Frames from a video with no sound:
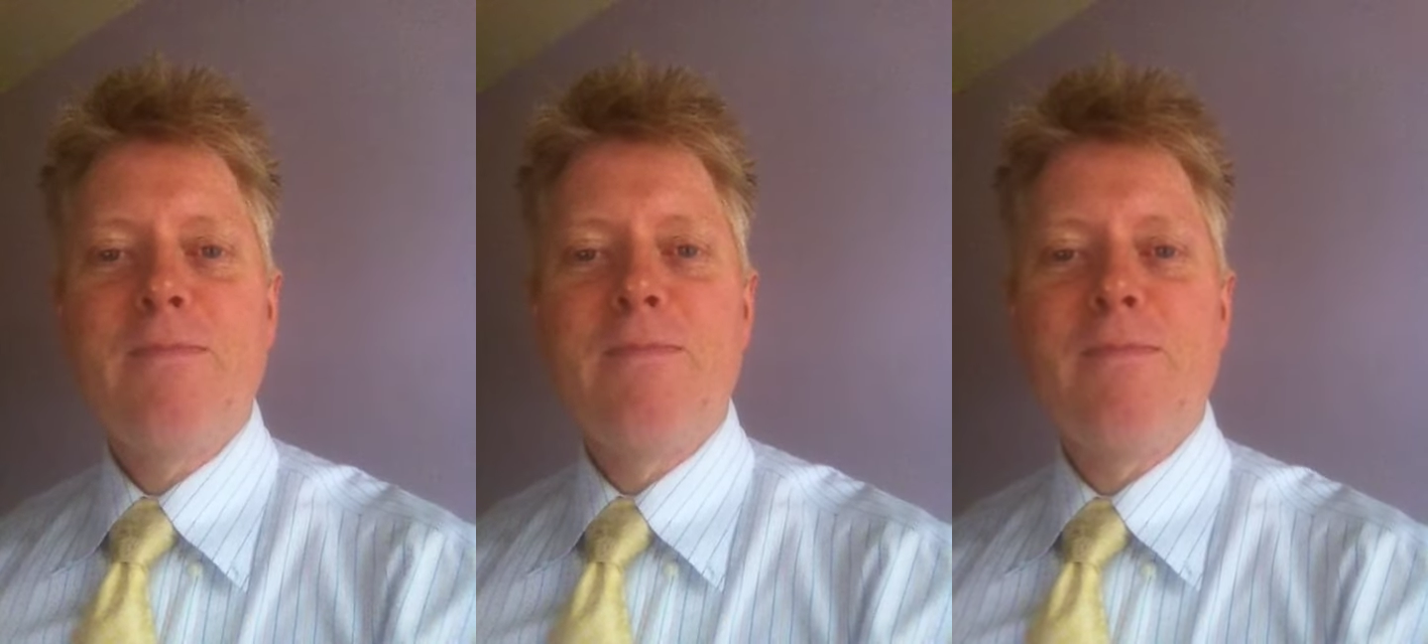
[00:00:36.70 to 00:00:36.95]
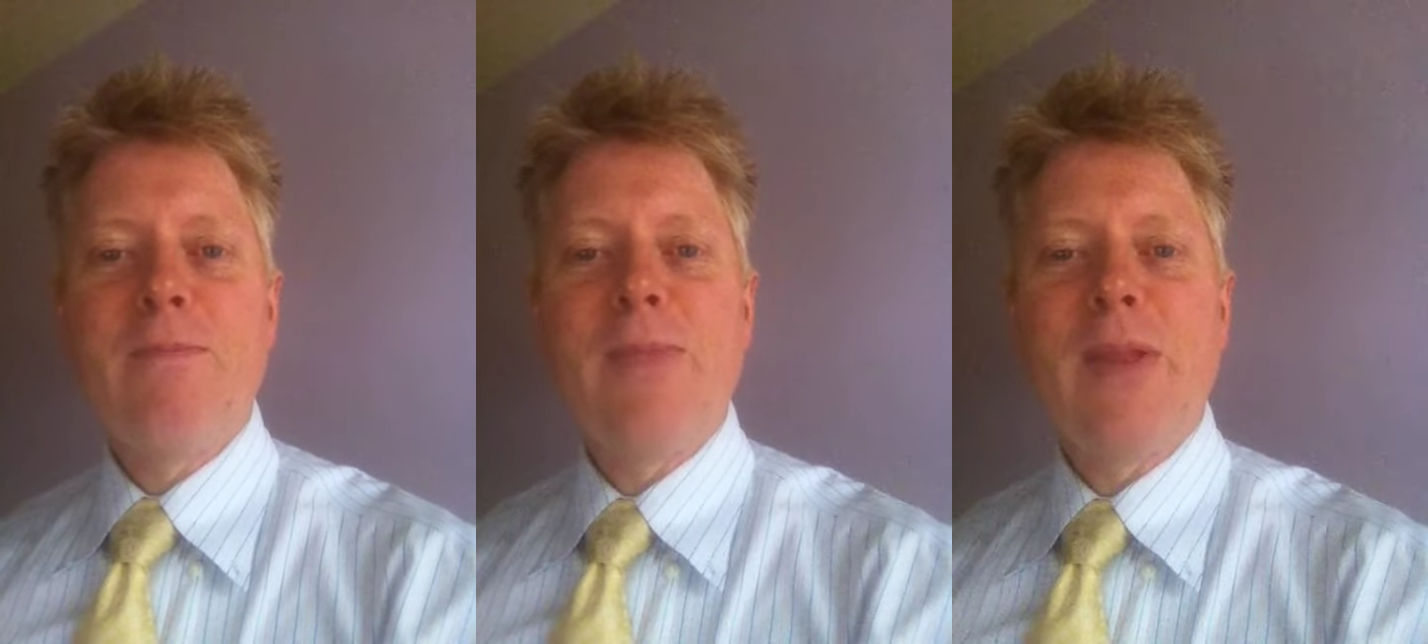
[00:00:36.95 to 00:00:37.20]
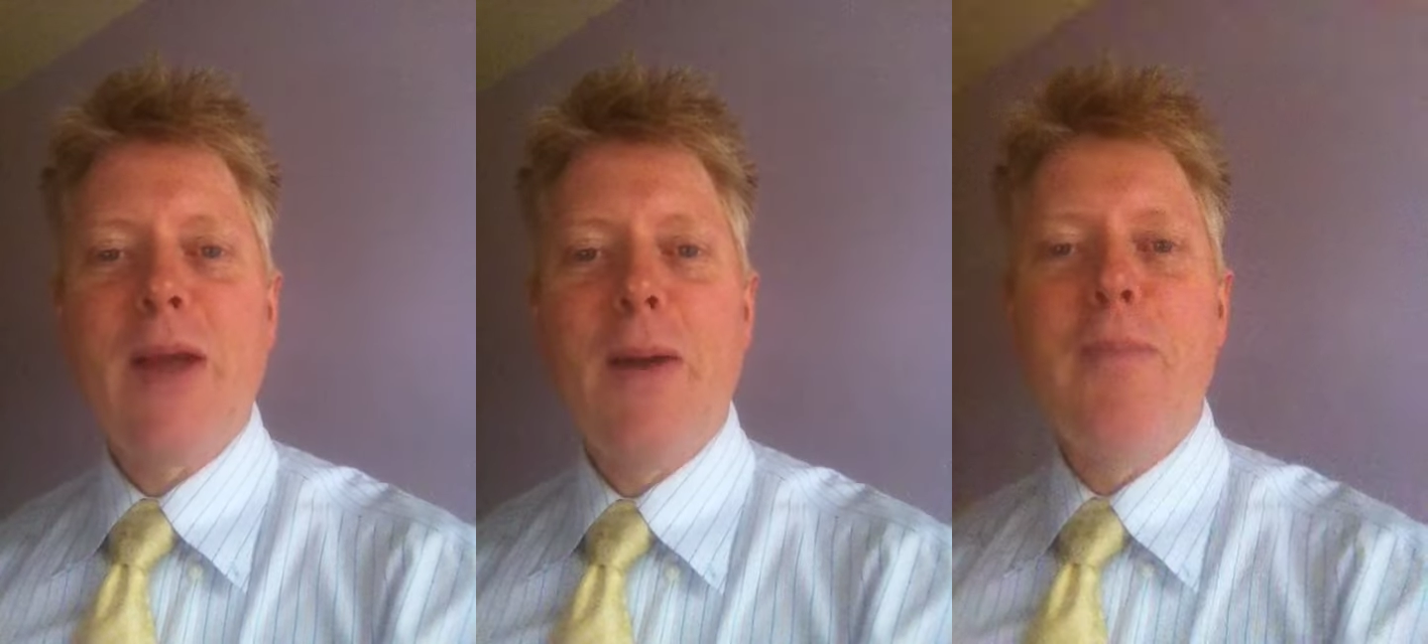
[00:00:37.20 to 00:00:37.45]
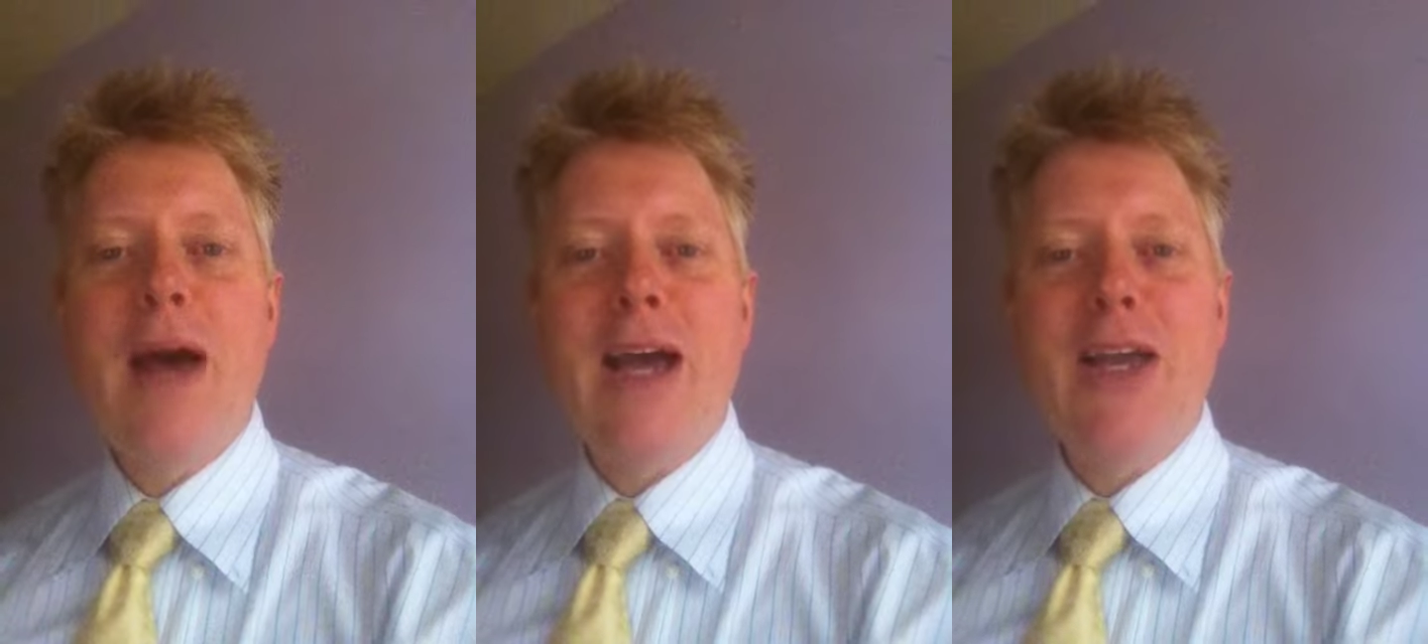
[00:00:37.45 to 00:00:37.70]
hmm,
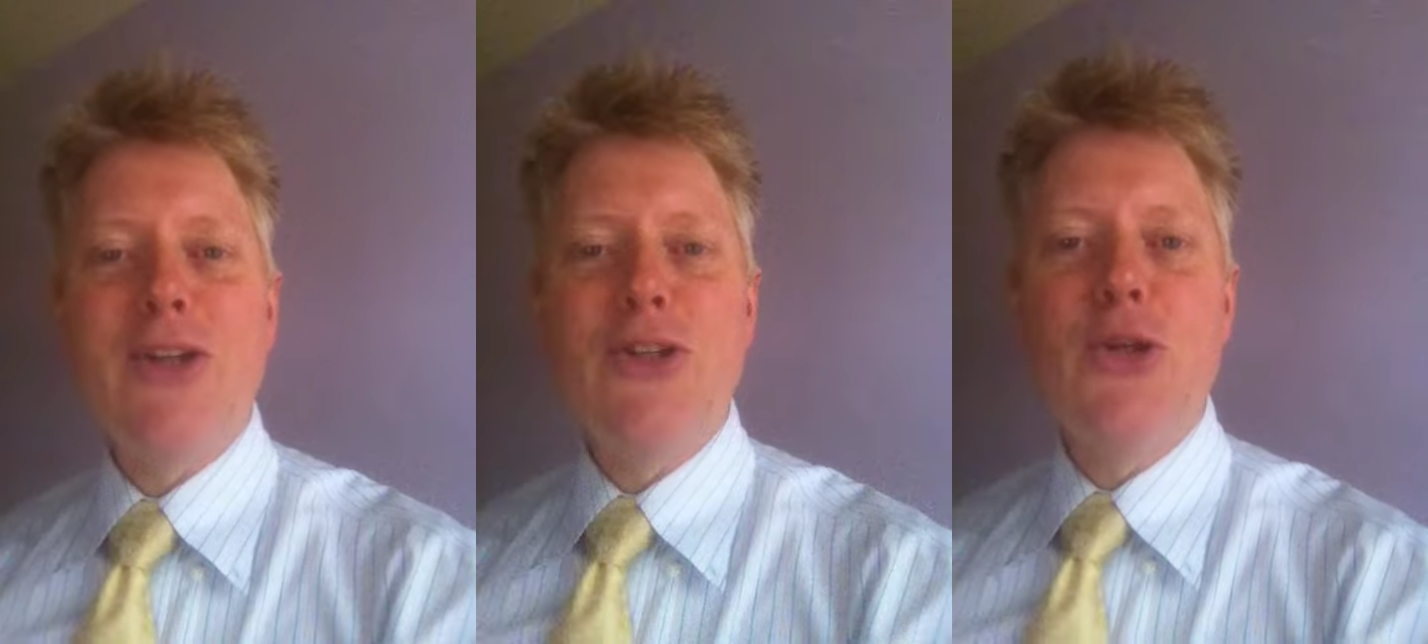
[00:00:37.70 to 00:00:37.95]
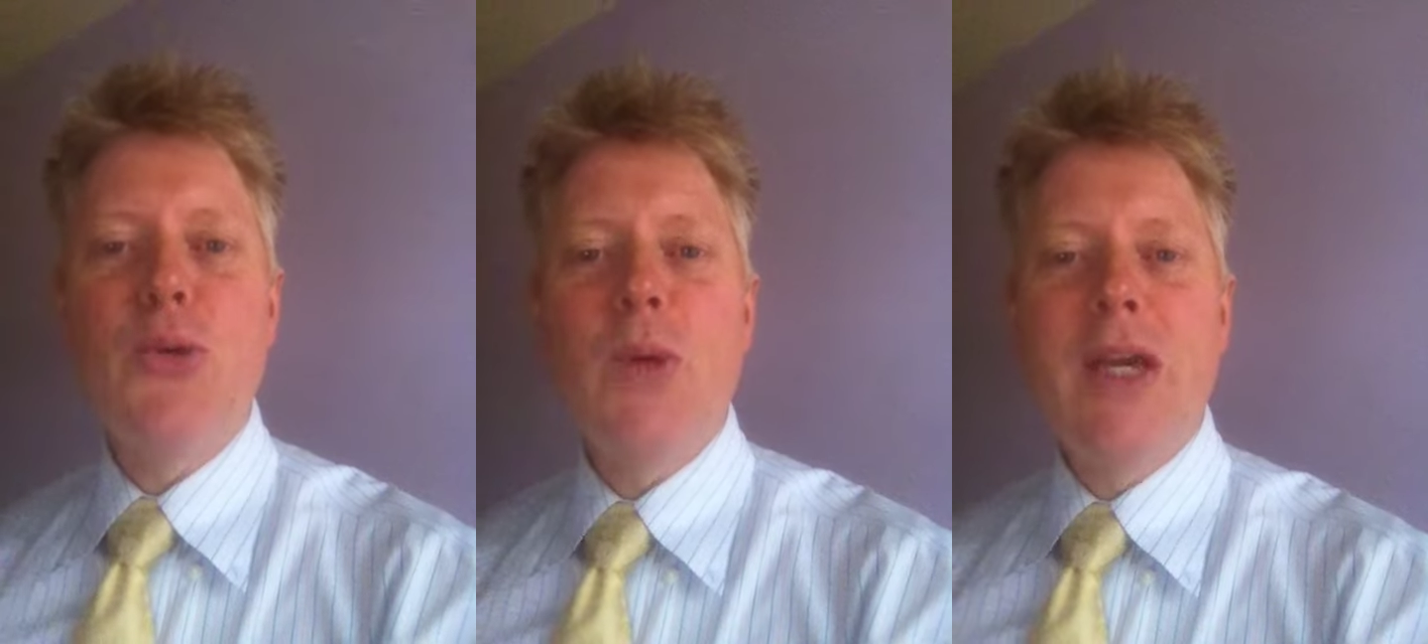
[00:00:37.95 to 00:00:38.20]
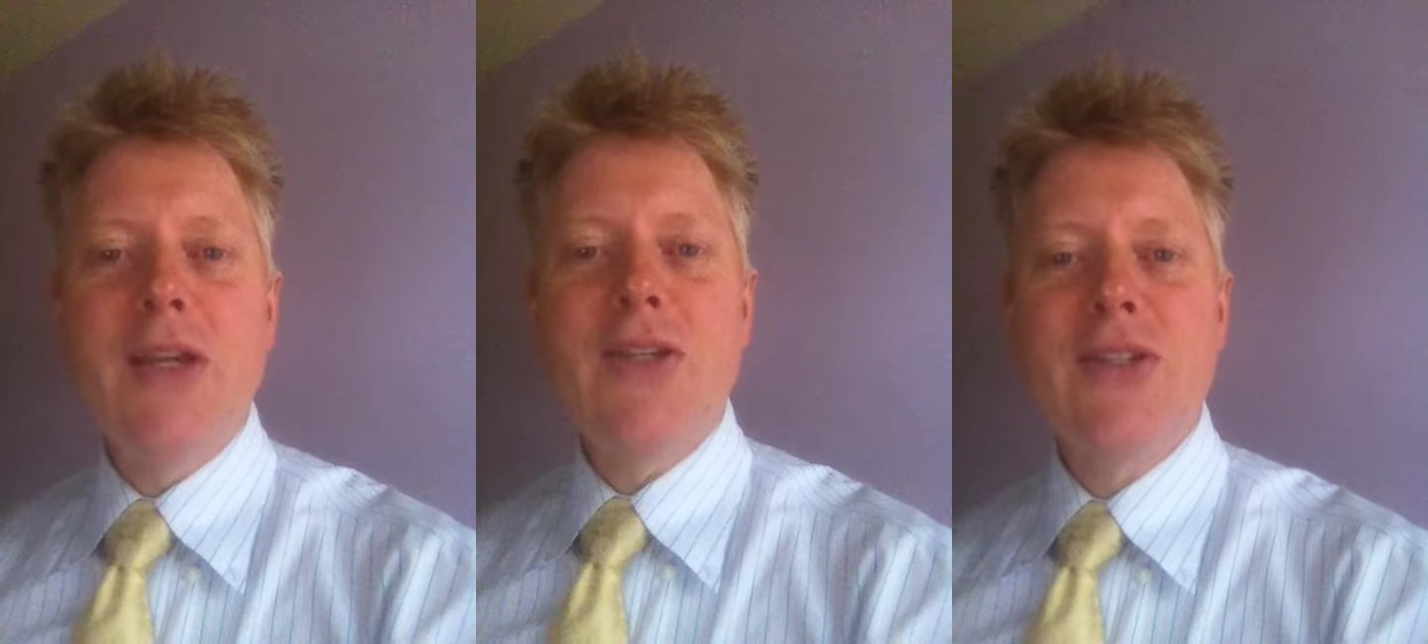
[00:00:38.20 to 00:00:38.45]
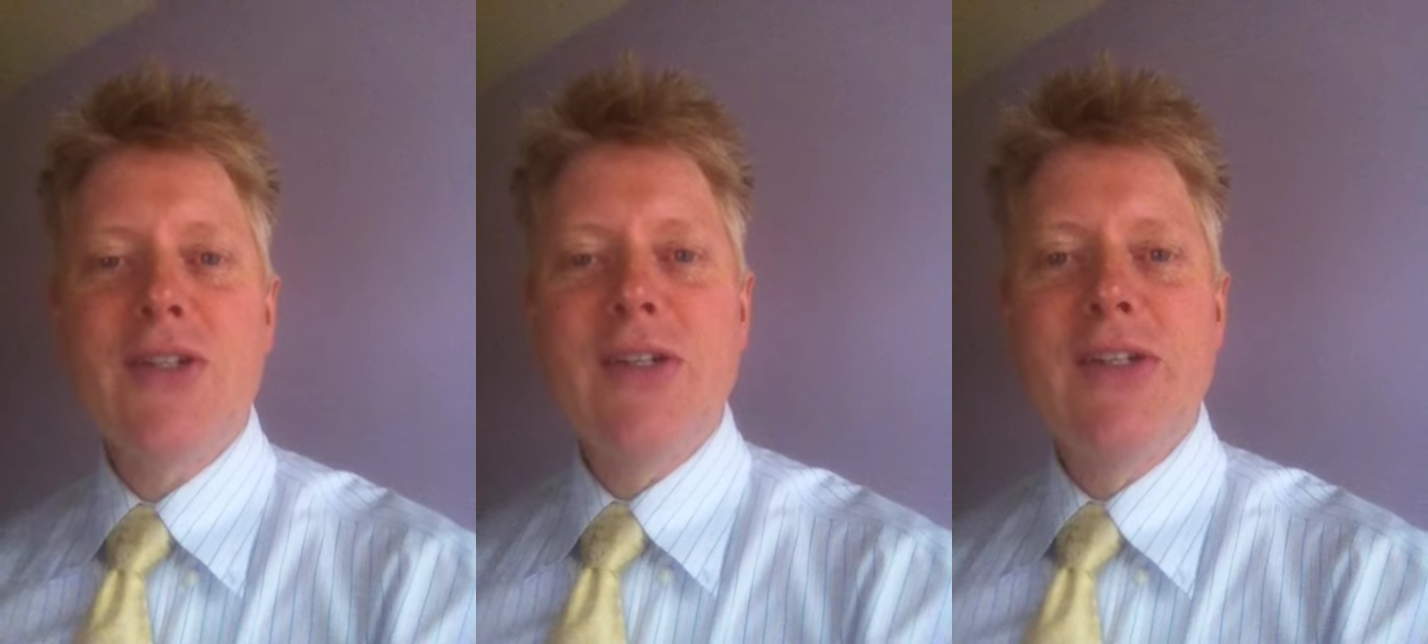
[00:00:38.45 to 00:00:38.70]
come back in two
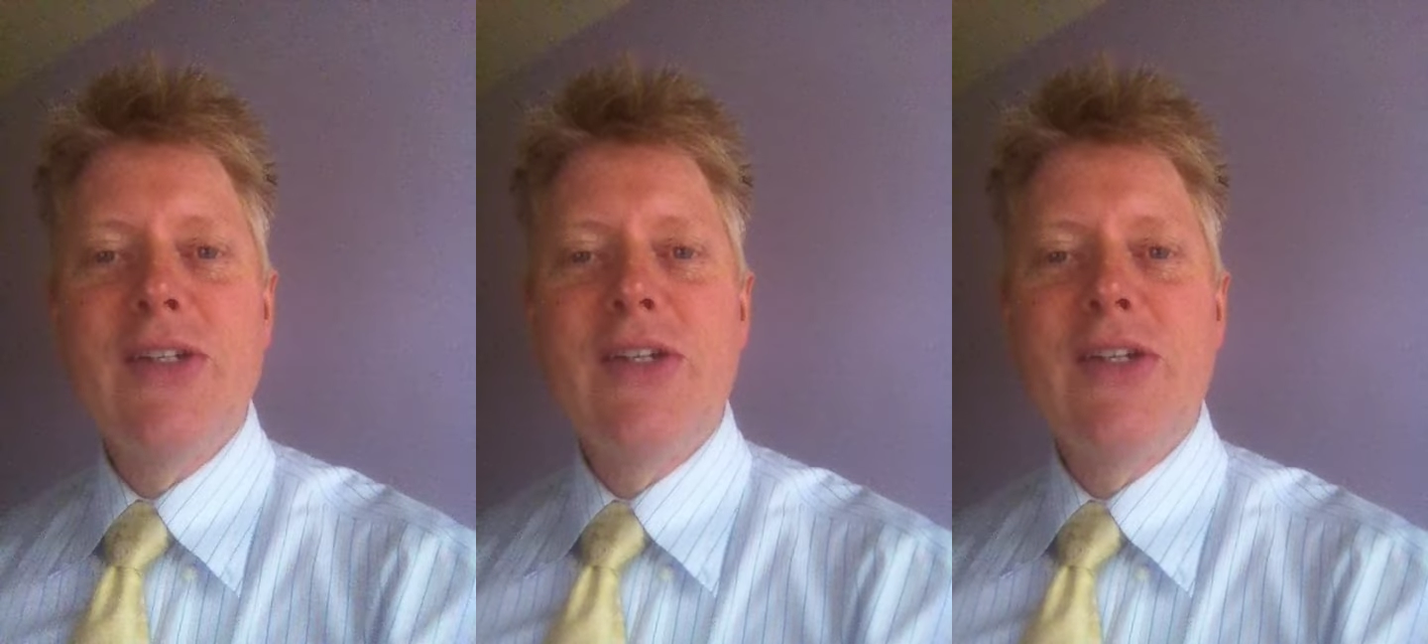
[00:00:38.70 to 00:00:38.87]
weeks.